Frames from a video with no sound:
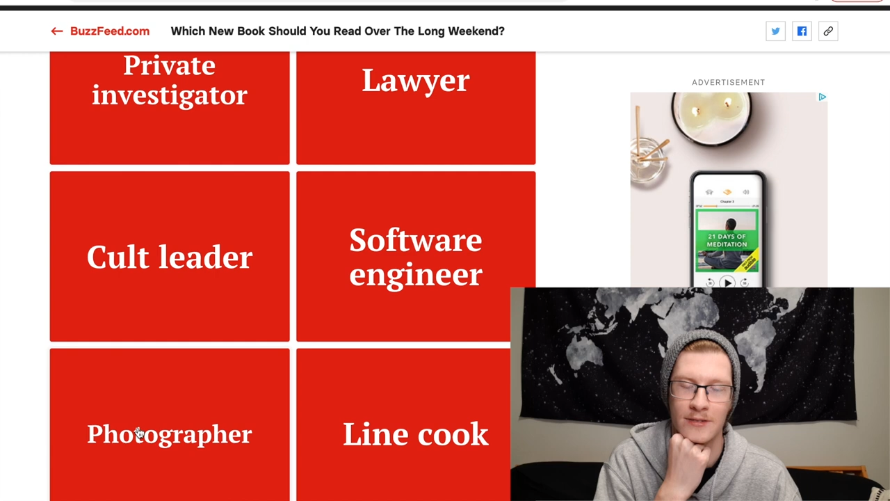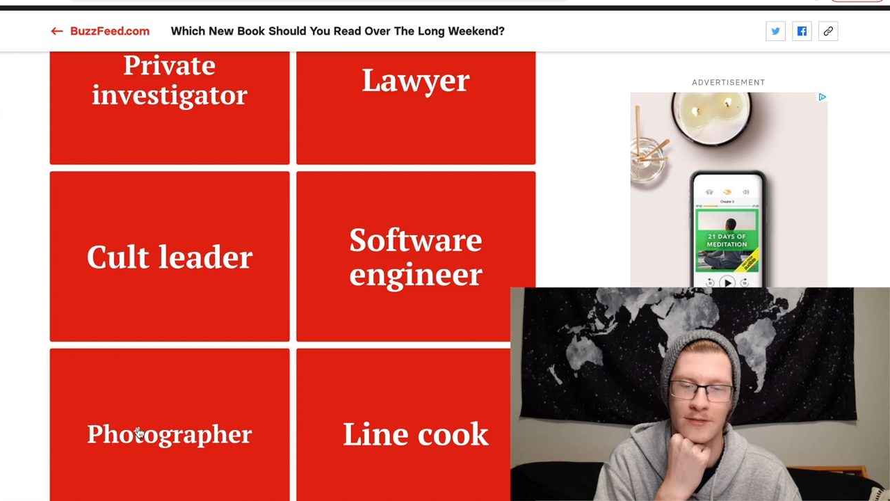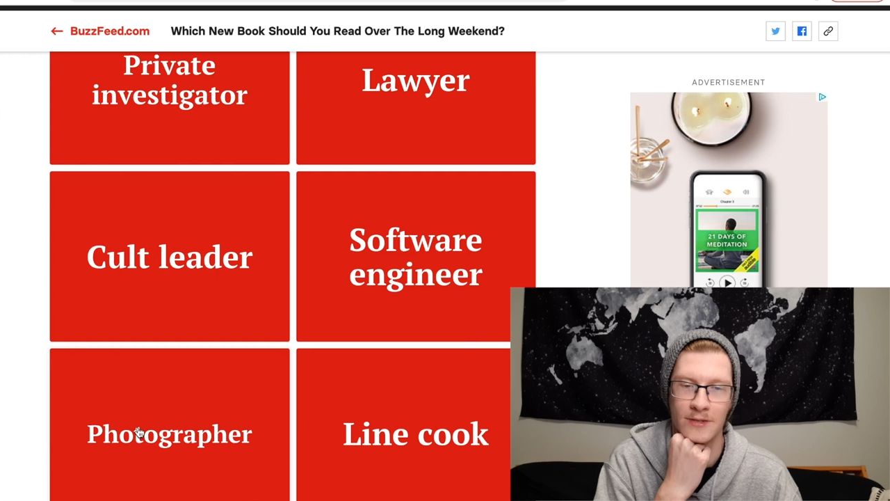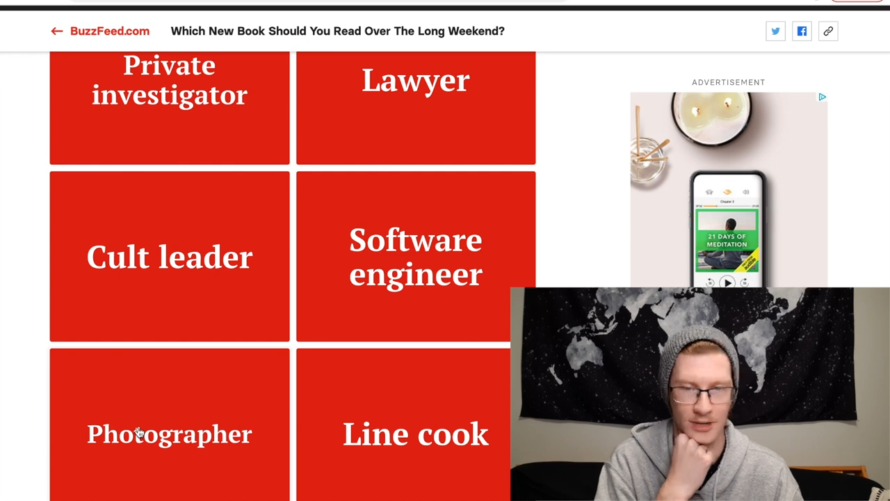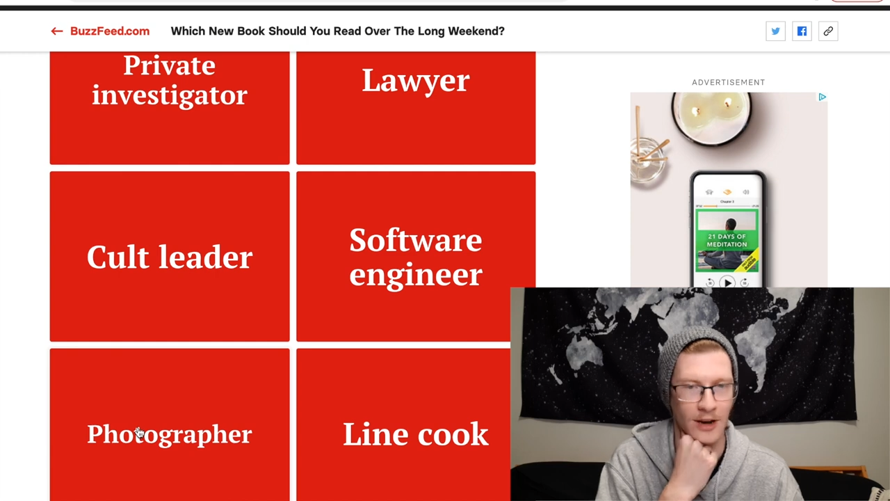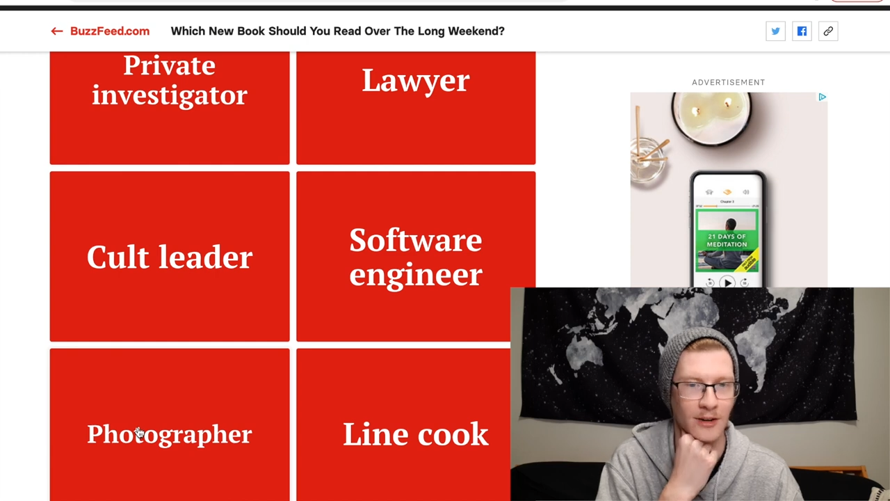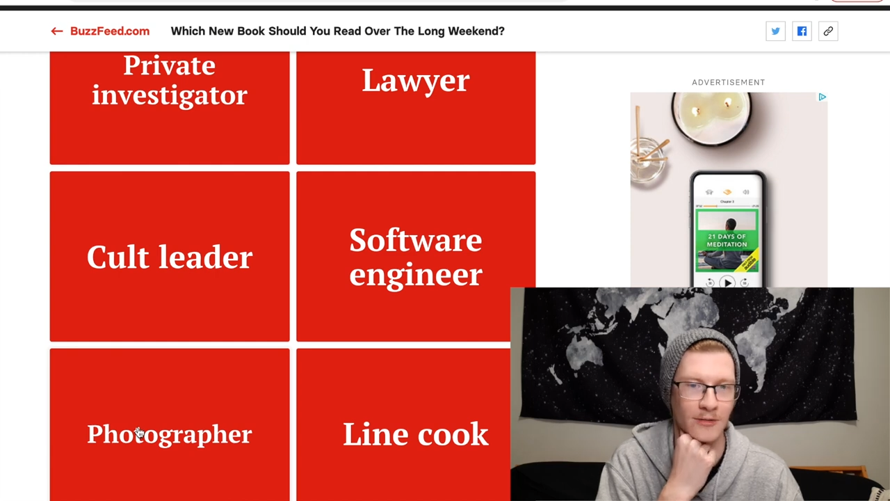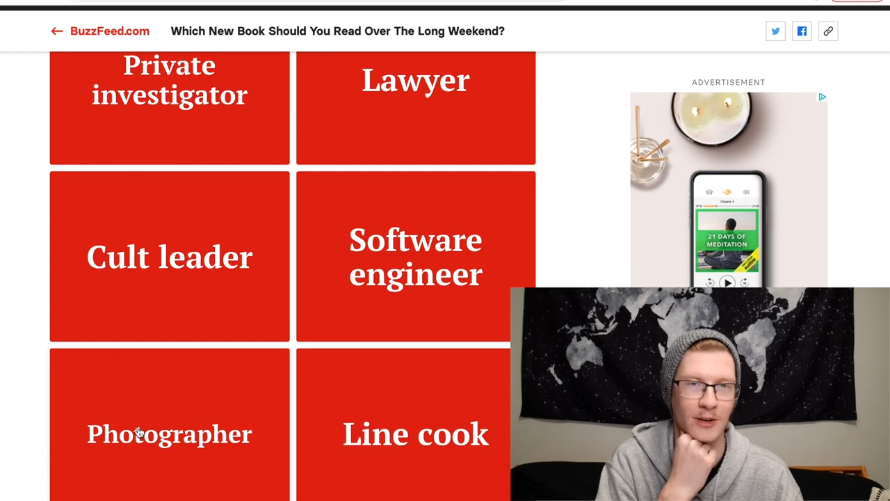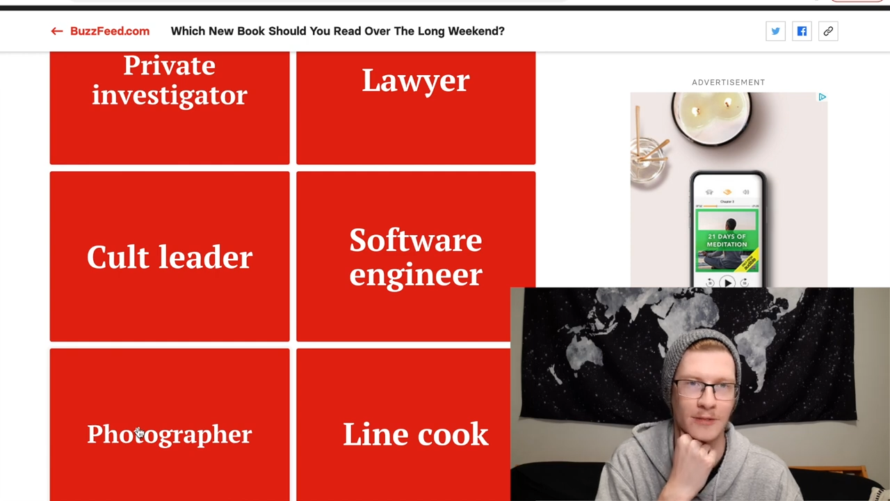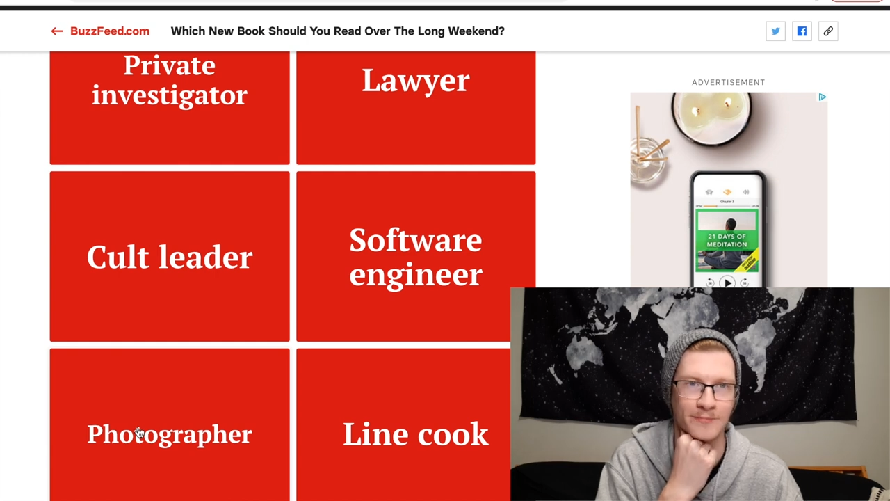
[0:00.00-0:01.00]

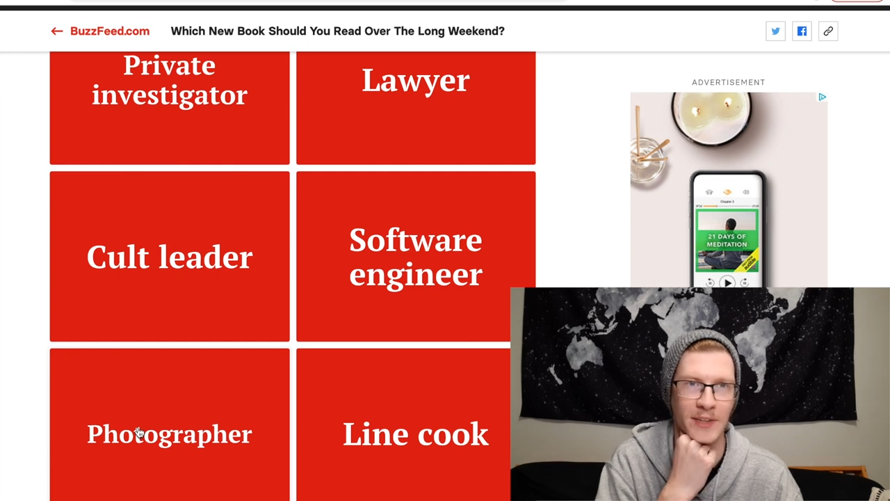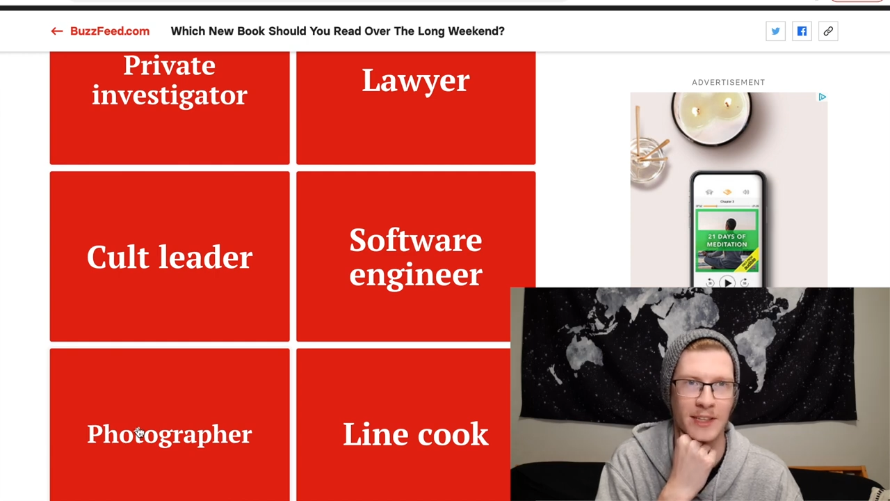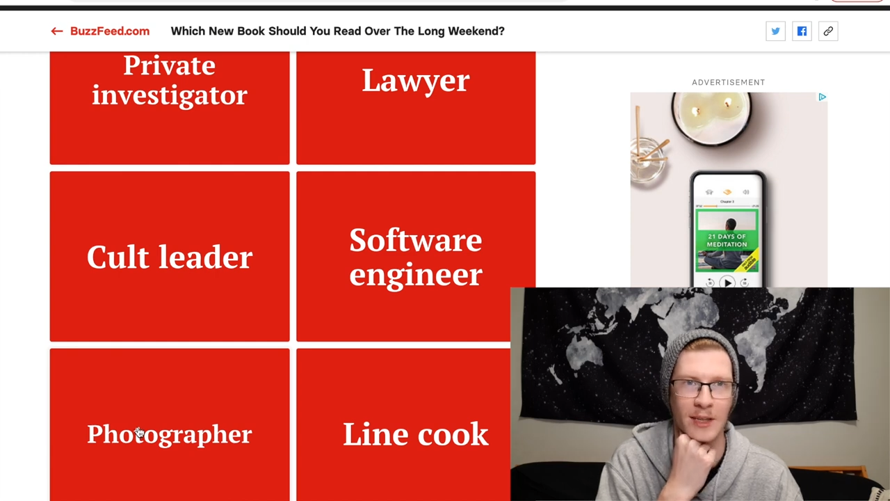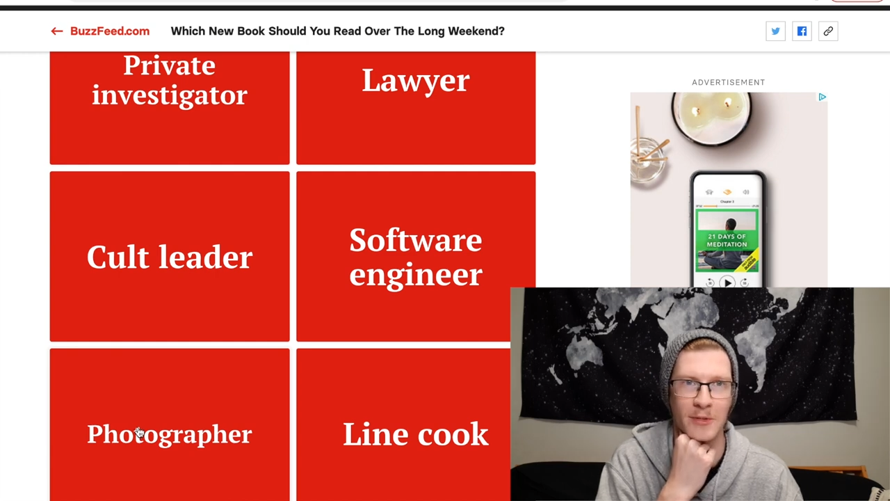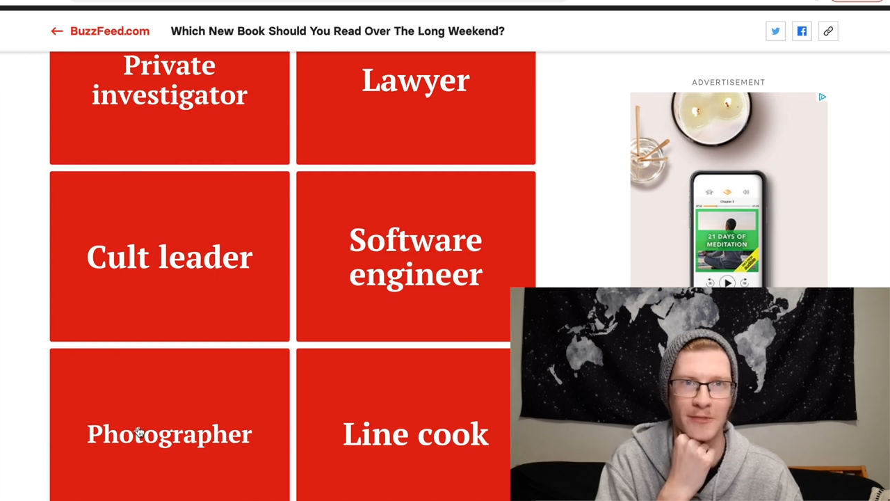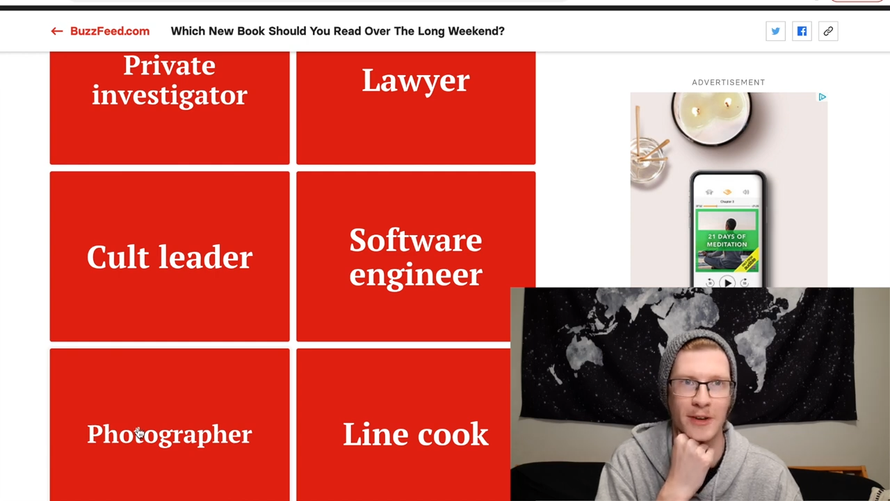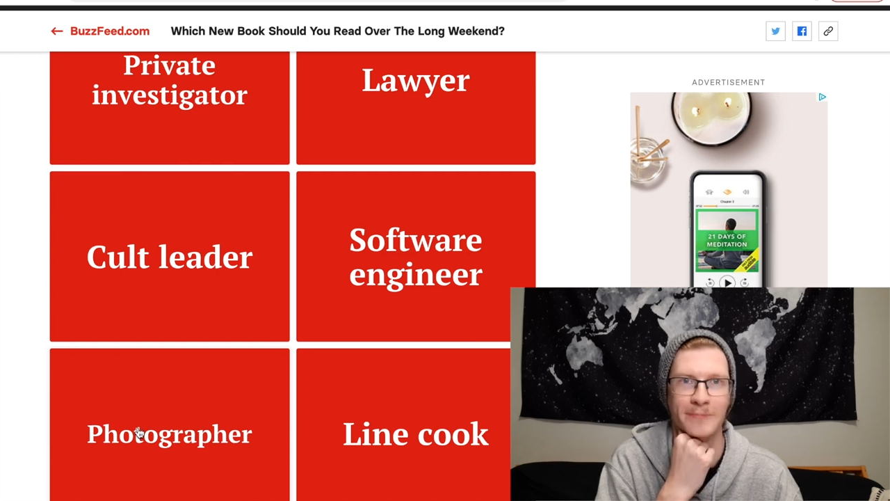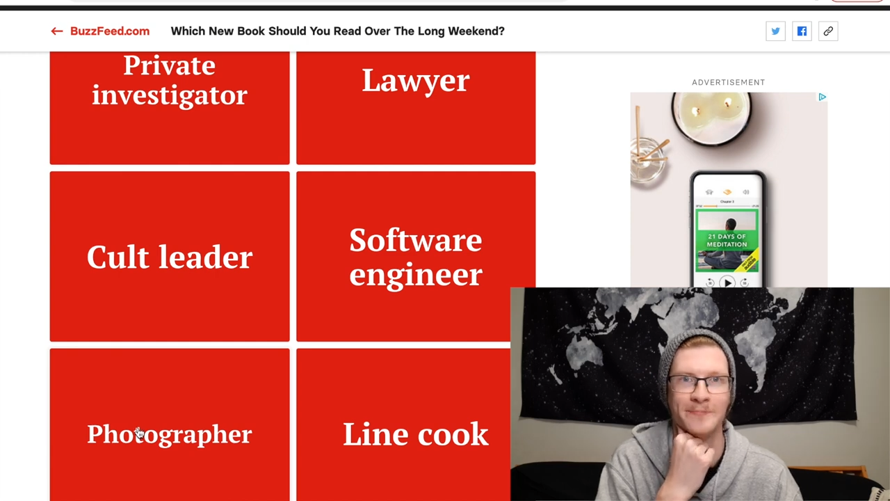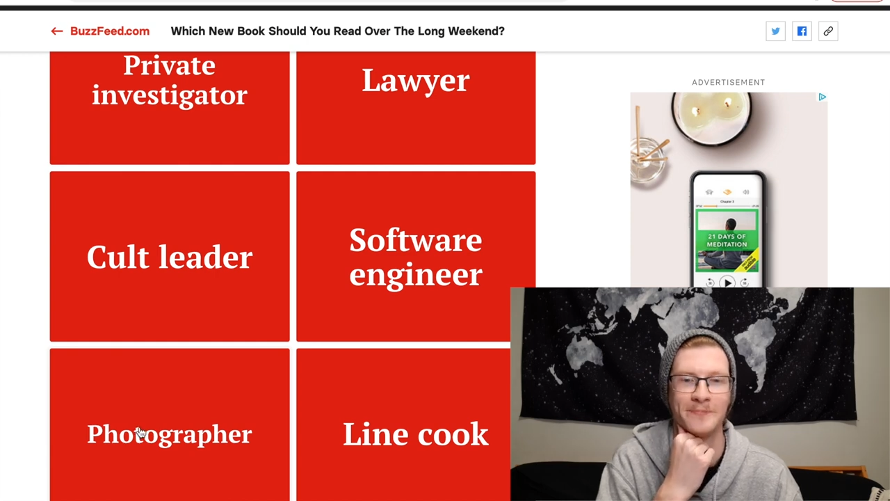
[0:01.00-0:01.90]
photographer. I think that'd be fun.